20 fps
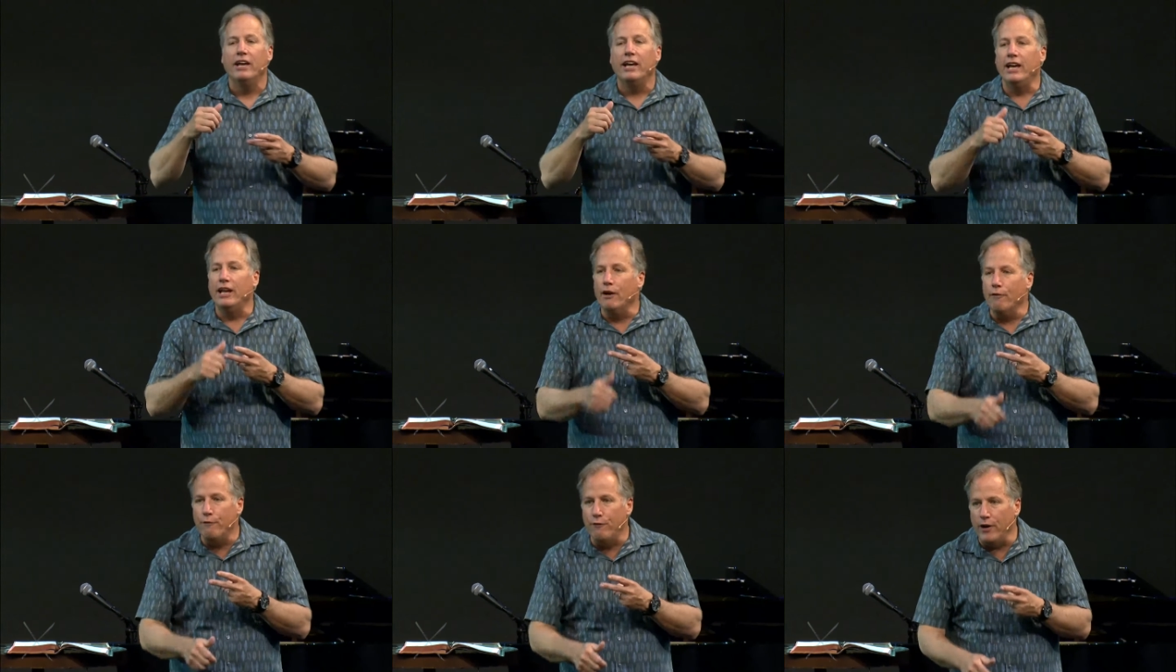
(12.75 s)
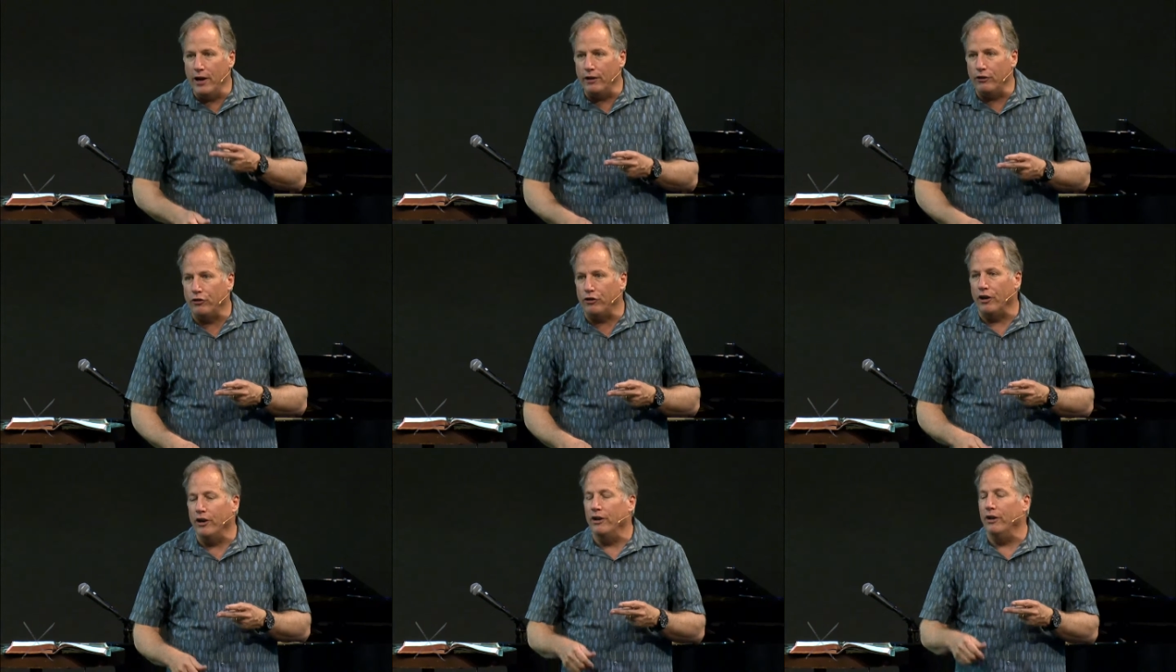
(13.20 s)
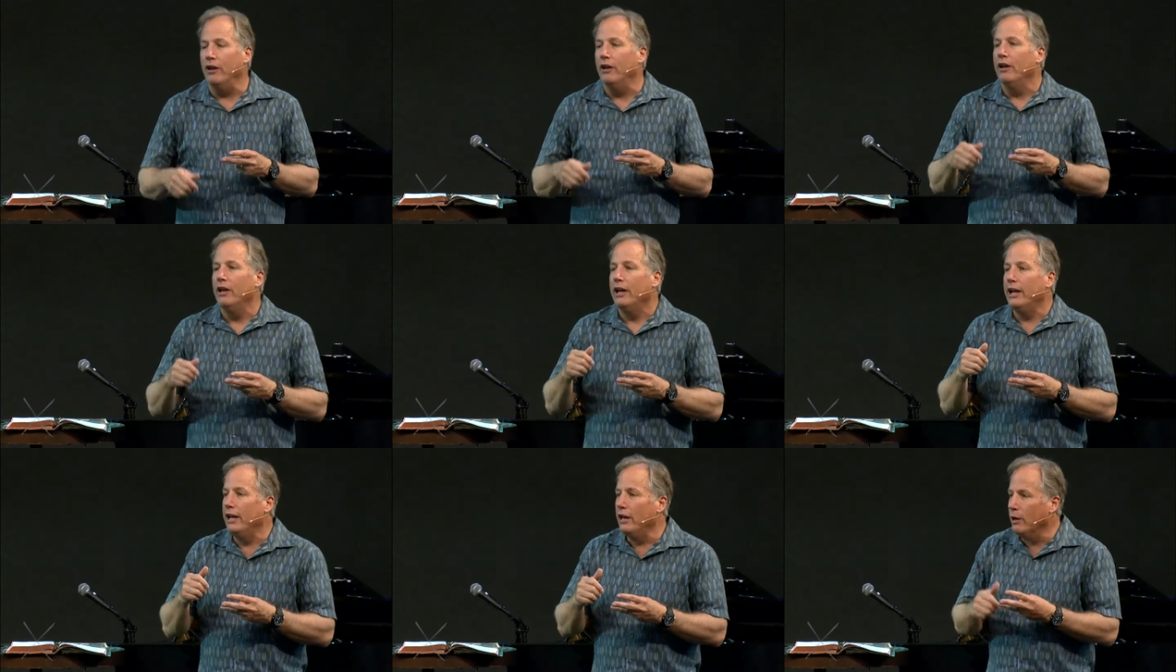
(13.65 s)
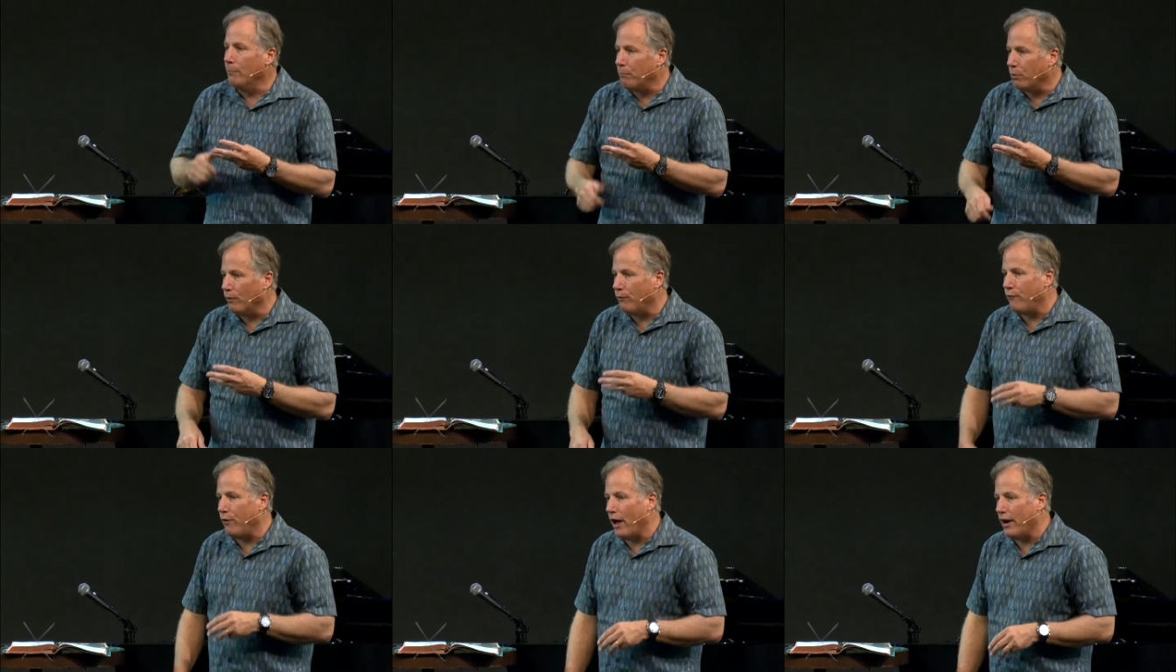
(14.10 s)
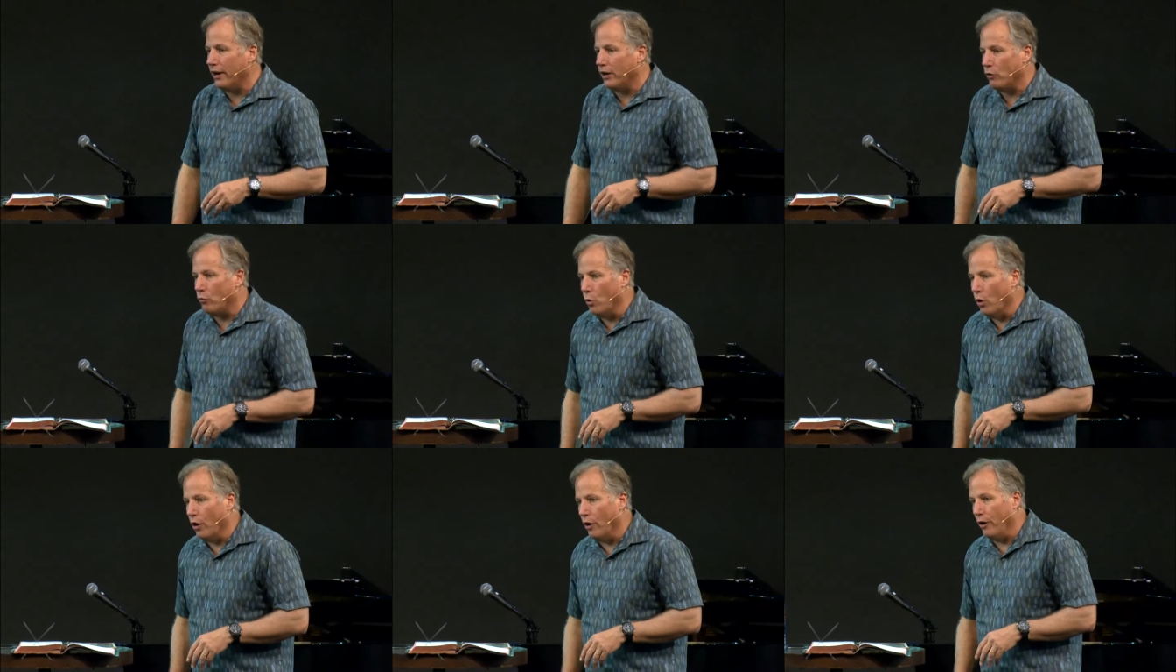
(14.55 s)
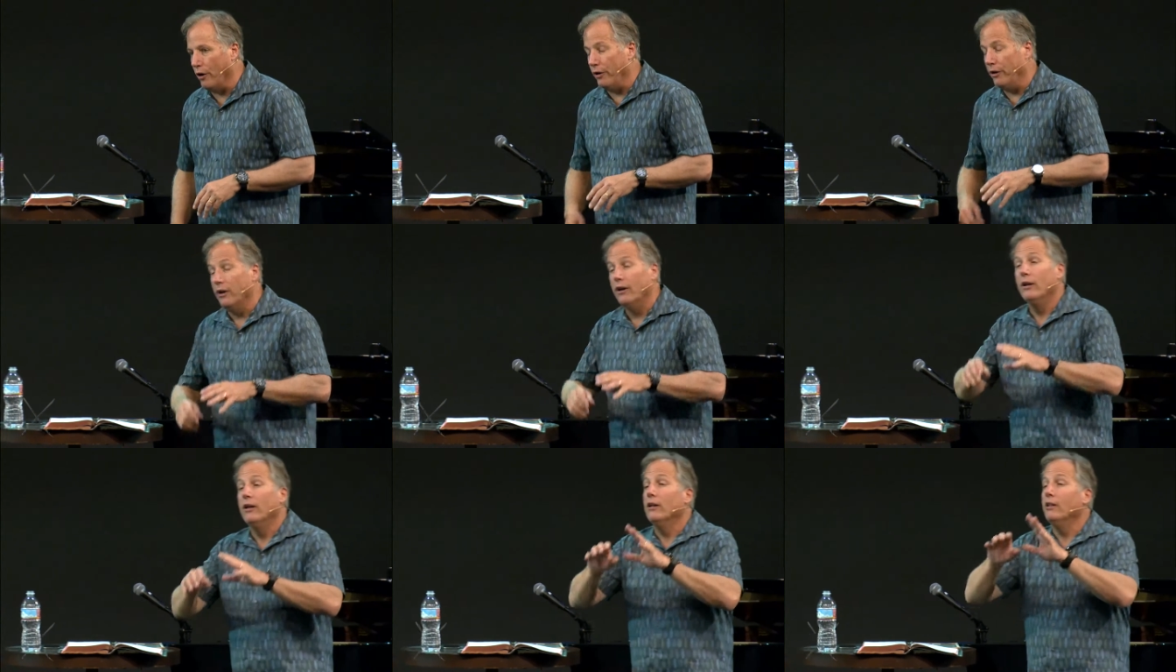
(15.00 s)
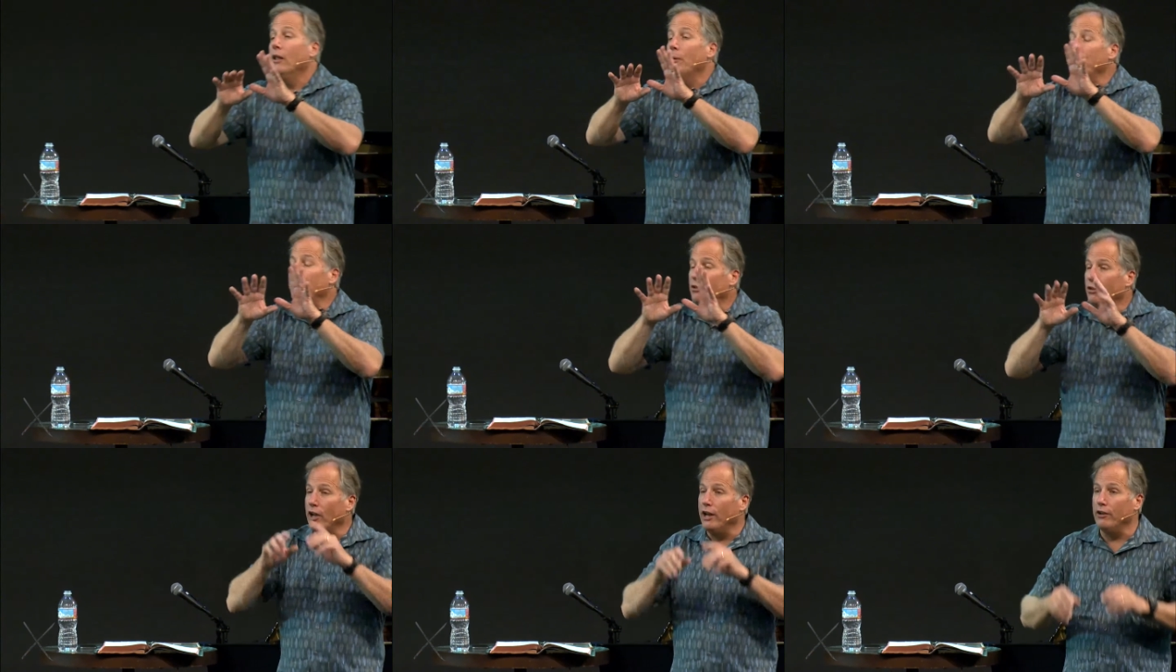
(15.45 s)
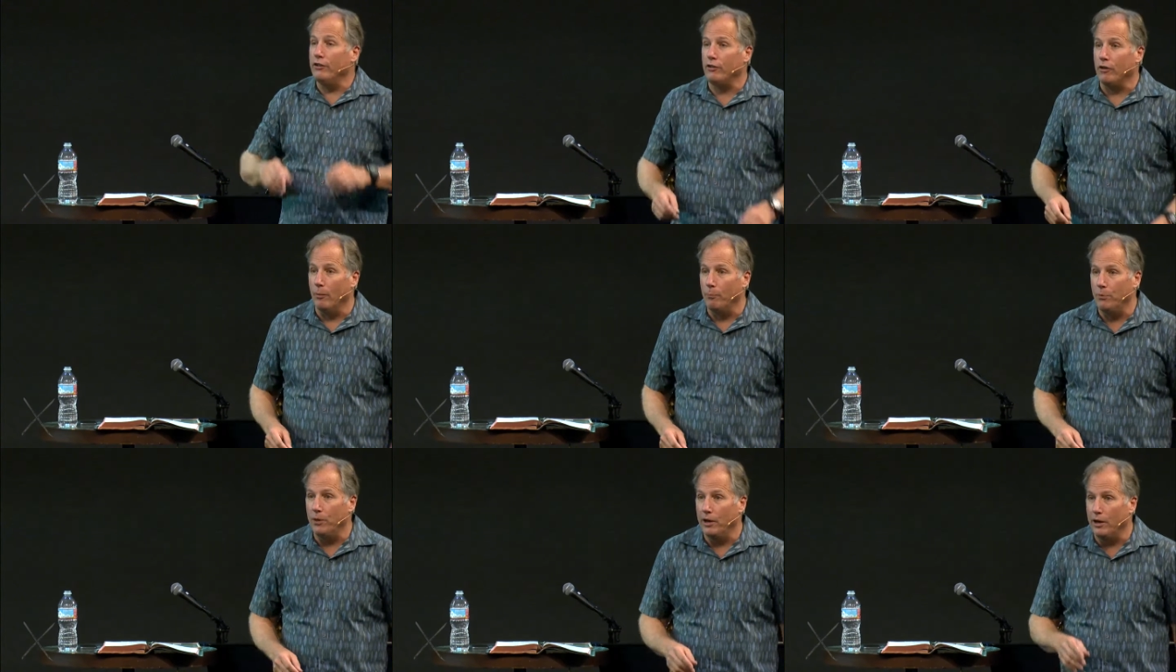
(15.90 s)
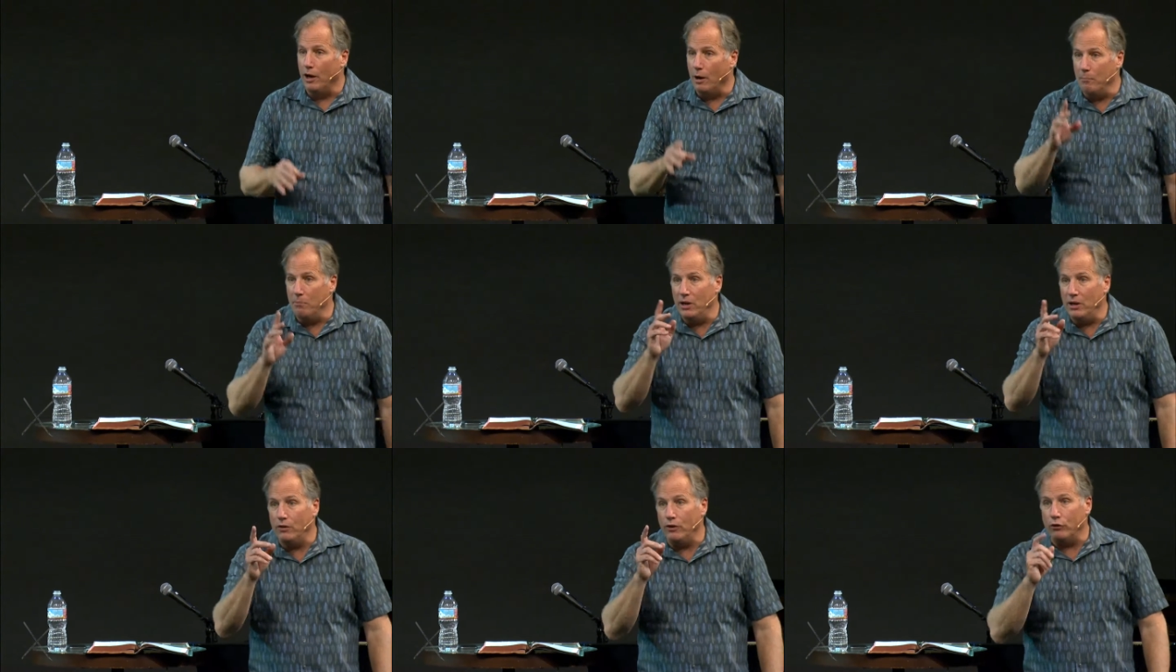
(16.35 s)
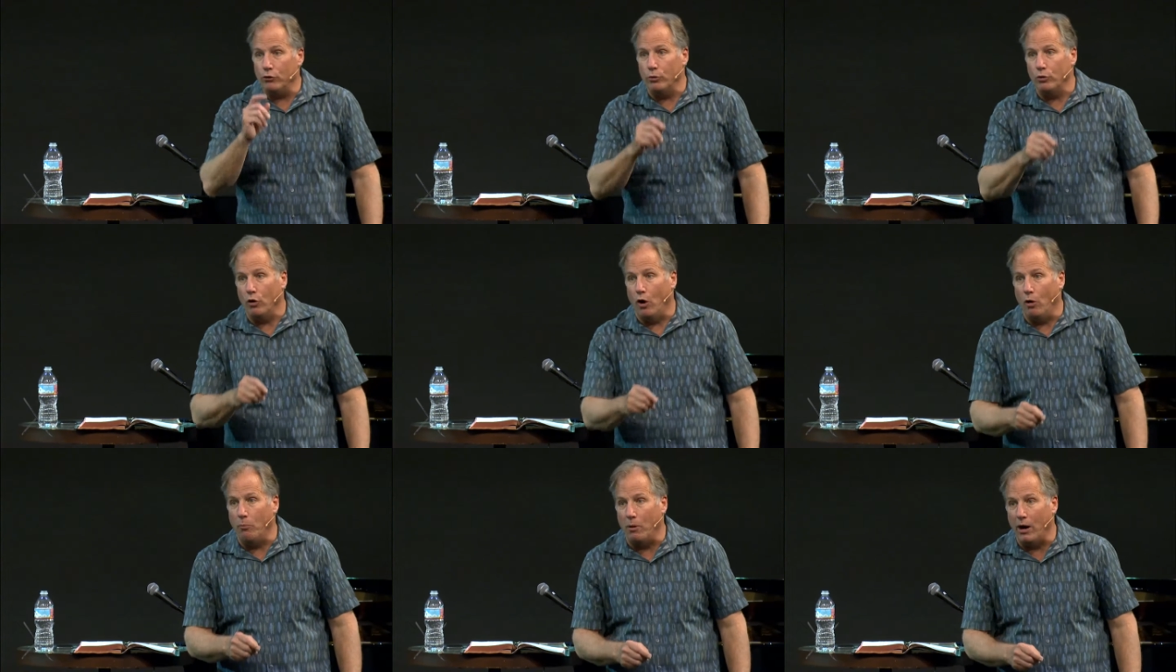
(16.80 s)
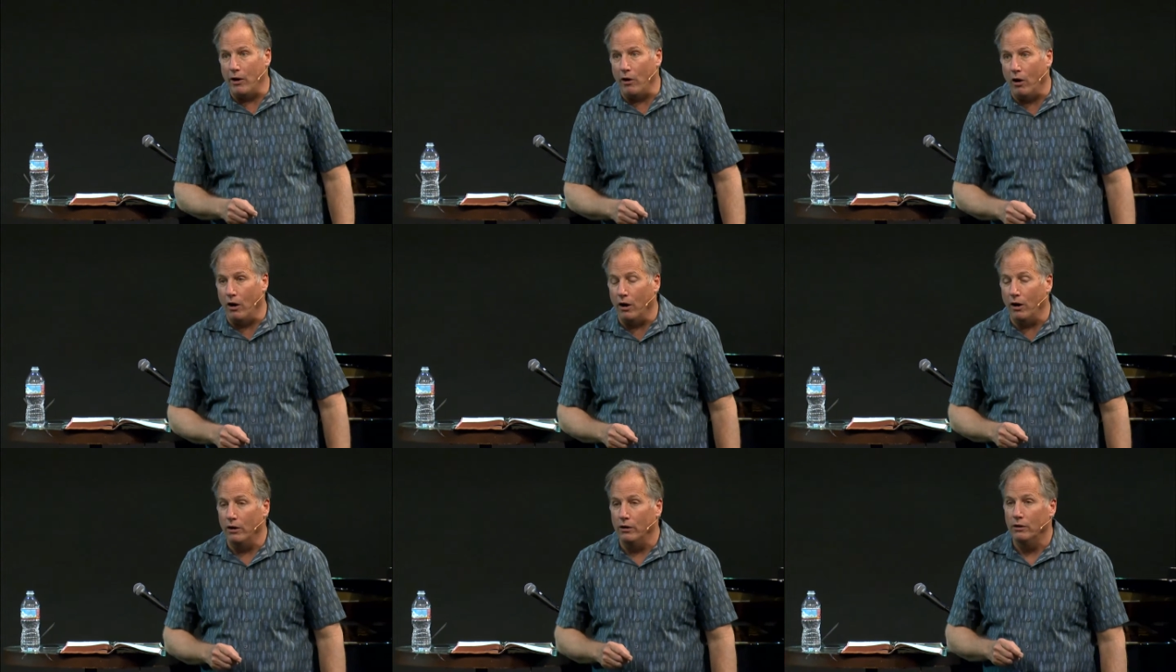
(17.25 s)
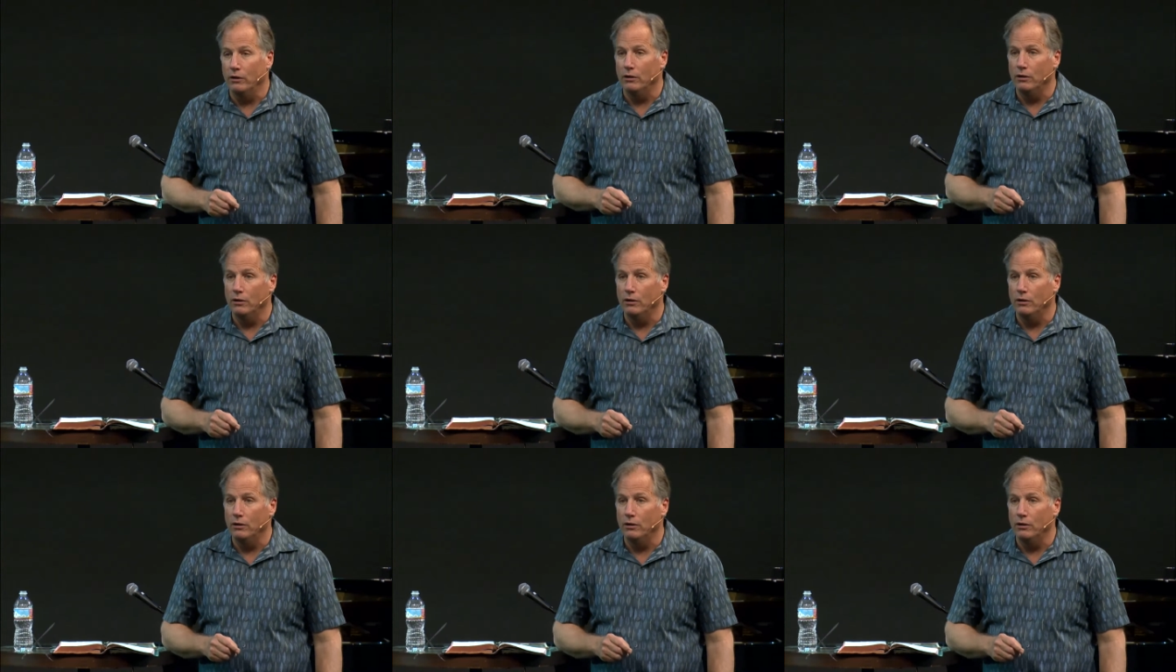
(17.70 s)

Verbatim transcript: in a vision, in a prophetic word. Let me tell you something, and I mean this with all my heart.